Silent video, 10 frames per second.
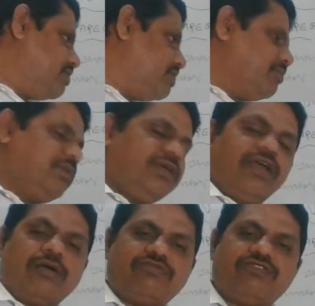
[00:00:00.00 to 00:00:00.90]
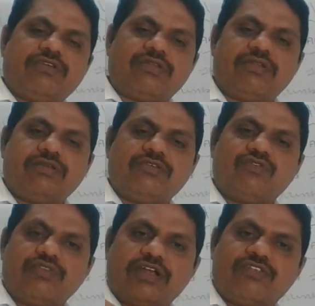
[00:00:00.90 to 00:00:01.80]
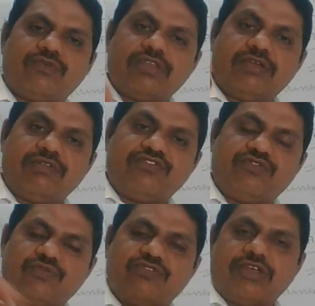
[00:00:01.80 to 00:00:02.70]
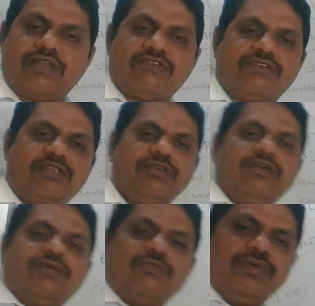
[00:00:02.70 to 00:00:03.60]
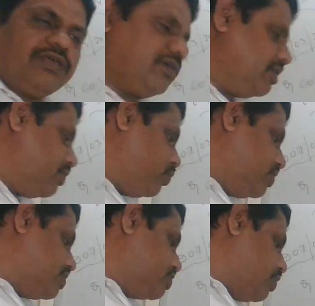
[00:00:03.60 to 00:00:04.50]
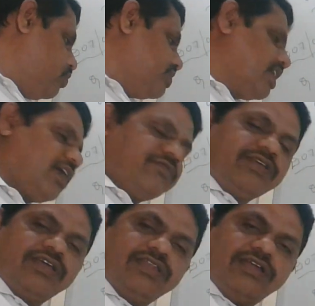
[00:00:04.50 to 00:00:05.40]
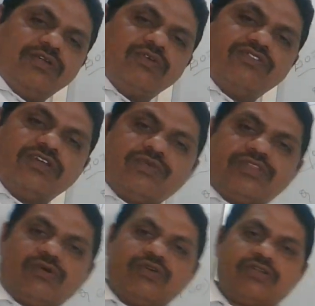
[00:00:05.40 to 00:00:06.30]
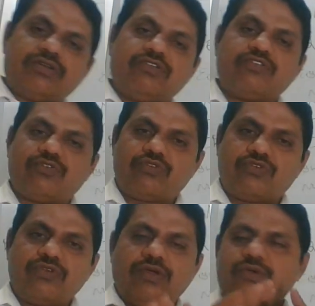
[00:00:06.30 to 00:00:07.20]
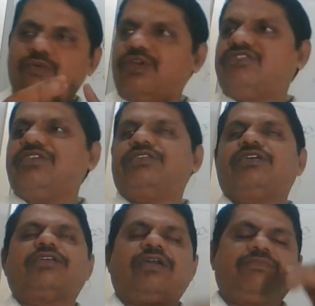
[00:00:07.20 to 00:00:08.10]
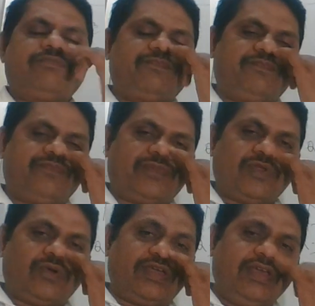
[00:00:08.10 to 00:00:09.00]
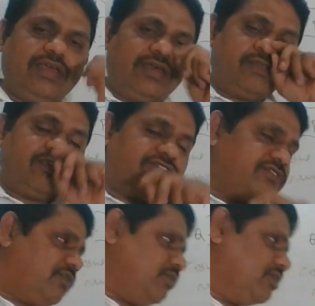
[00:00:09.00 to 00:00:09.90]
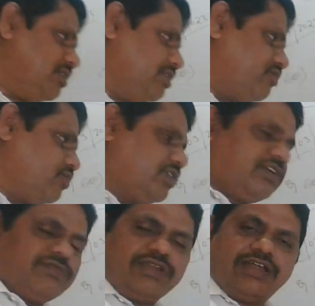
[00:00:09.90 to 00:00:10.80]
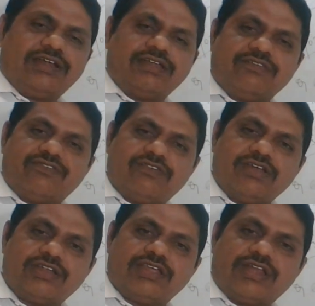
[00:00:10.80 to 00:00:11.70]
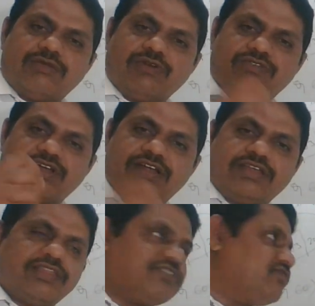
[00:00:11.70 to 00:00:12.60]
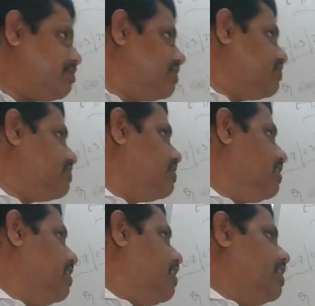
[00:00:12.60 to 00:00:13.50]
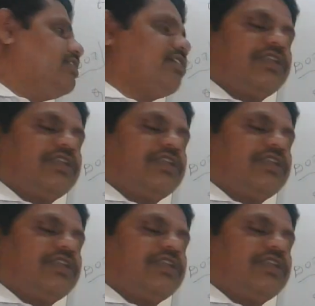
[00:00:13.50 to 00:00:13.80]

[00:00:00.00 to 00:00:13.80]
the B option. So that's why they will choose the answer B without having any doubts and without wasting their time. Okay, this is how the student will get tens at the time of attending the examination, either